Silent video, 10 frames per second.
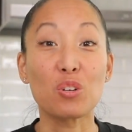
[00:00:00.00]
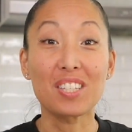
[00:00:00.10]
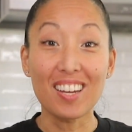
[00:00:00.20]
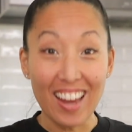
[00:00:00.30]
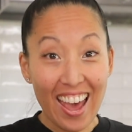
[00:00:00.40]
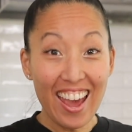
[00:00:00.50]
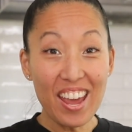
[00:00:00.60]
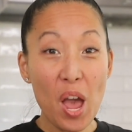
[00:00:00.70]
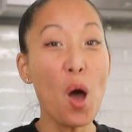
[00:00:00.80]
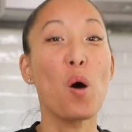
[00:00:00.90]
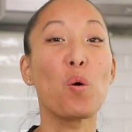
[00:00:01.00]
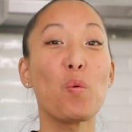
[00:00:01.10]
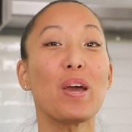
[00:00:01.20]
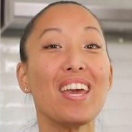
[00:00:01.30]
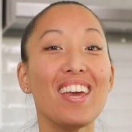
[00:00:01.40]
today
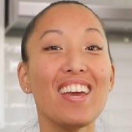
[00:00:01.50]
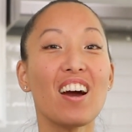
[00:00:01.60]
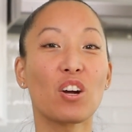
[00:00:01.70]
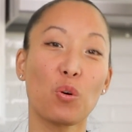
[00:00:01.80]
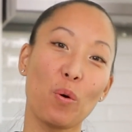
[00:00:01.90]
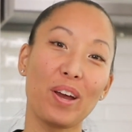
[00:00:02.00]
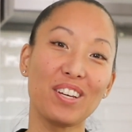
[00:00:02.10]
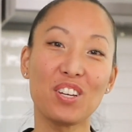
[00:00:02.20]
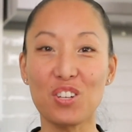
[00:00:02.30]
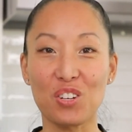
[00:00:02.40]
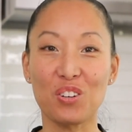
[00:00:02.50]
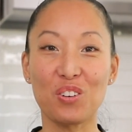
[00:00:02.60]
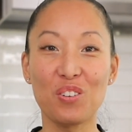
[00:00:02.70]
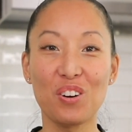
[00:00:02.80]
we are going to do